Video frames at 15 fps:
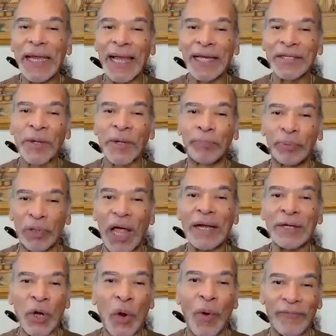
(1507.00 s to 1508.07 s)
as a
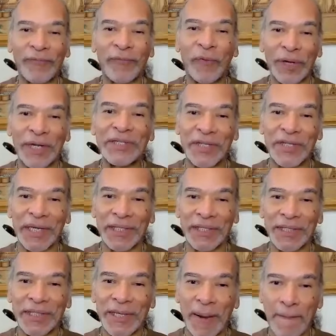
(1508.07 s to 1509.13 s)
Blanco at
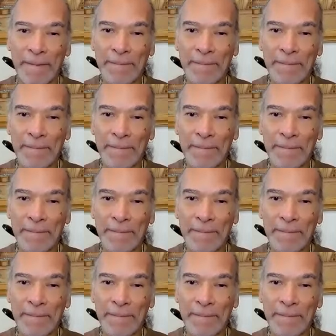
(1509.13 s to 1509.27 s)
46.